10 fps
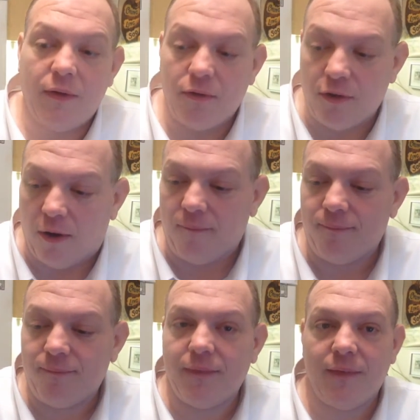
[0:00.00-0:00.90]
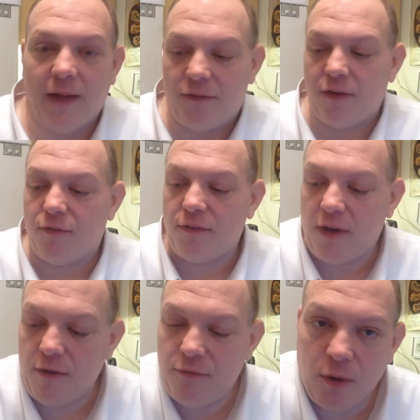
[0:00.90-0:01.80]
So that's it for
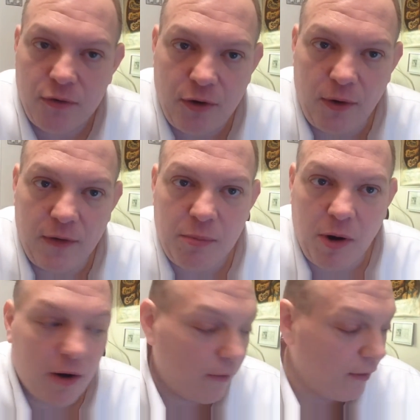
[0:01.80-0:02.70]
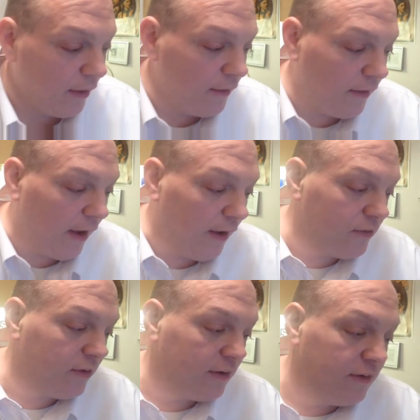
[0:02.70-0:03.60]
today, folks. Tune in tomorrow, day
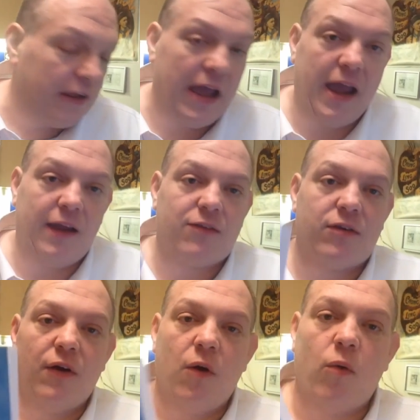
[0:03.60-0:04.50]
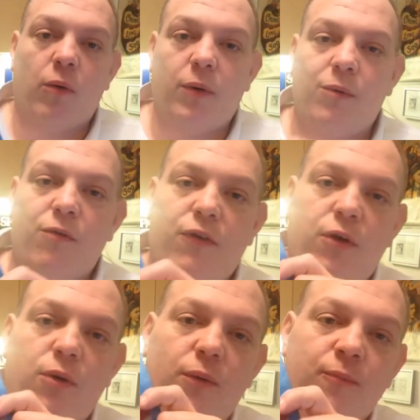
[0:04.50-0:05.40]
68, where we
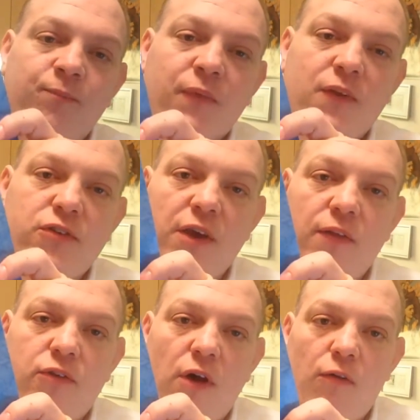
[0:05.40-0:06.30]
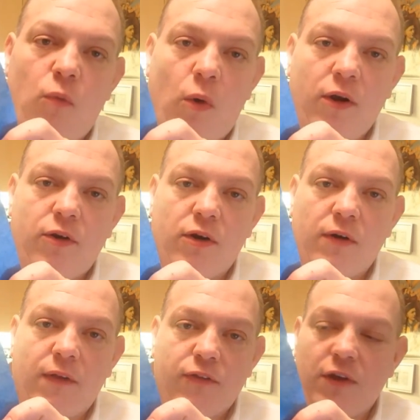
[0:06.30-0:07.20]
review Sense of Wonder,
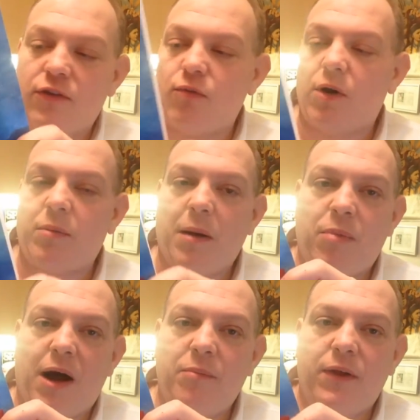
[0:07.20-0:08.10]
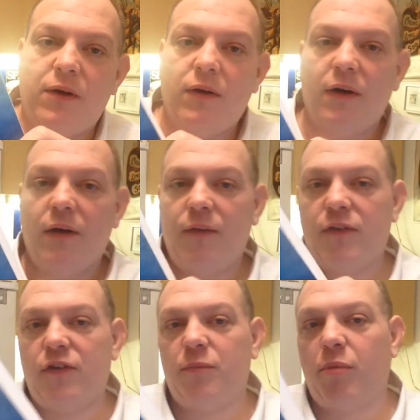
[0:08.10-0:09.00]
The Sense of Wonder by Bob Neal.
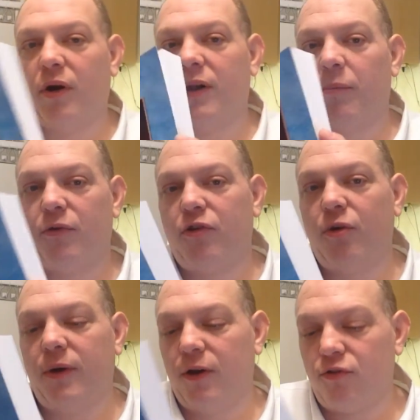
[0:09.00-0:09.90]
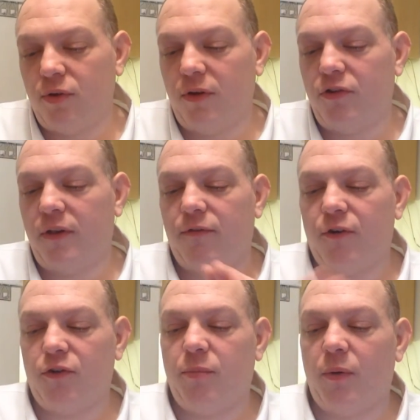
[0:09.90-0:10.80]
This is book number 2 in a trilogy. The
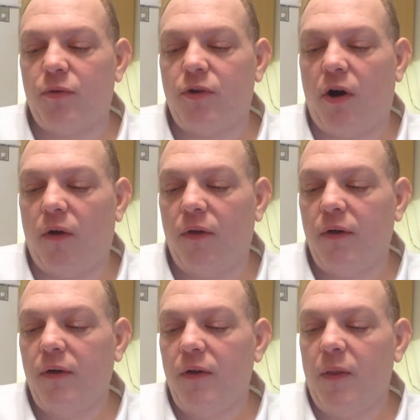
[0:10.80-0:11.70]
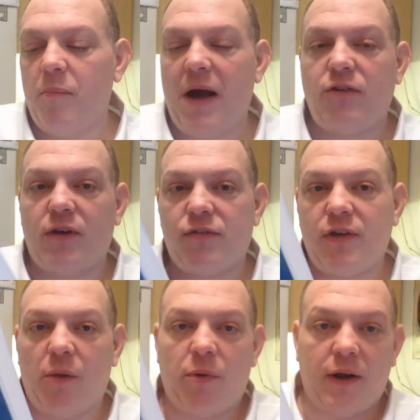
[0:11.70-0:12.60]
first book was called The Magic of
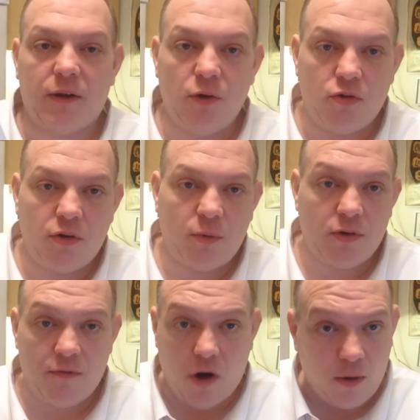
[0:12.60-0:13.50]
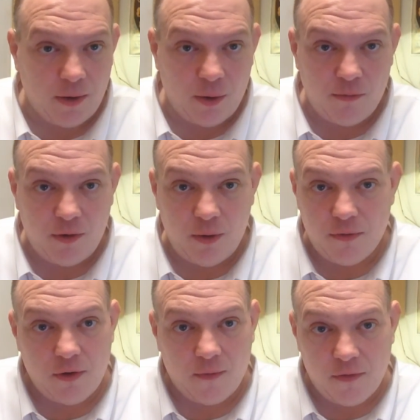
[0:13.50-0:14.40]
Celebrating Illusion, which I've already reviewed.
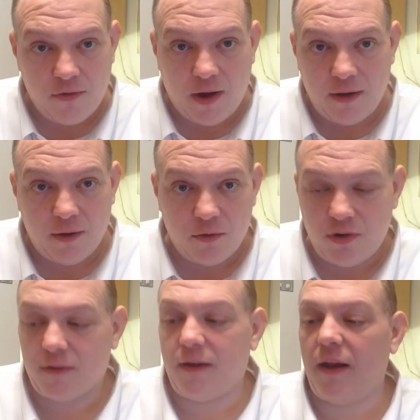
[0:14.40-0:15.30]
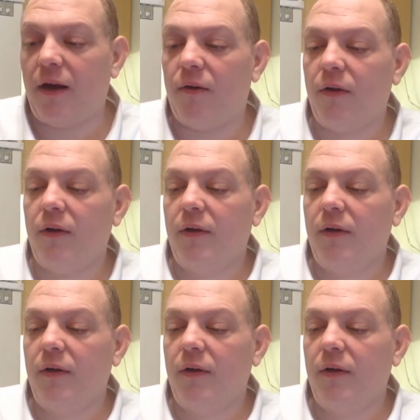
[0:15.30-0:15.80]
It's on the site. You can go check that out.